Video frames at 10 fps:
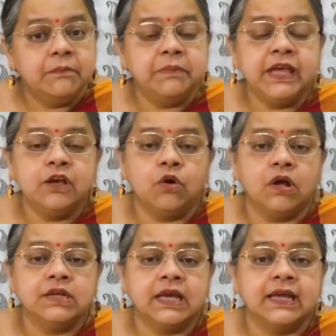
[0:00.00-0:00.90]
being
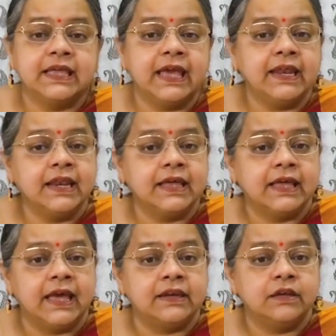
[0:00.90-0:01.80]
called again and
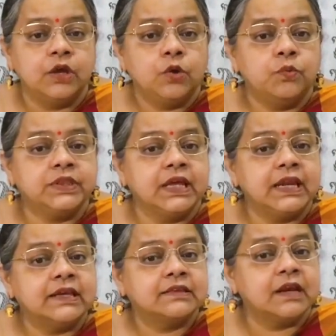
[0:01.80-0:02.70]
again with an
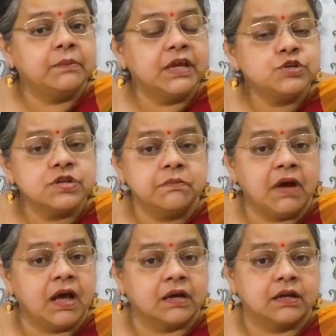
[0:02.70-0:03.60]
exclamation
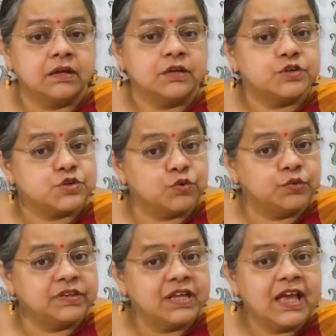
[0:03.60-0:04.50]
mark
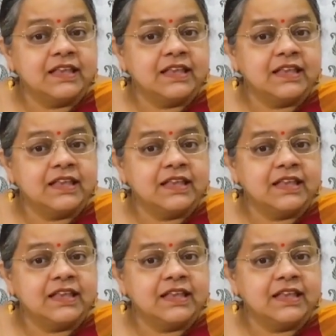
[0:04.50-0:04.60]
shows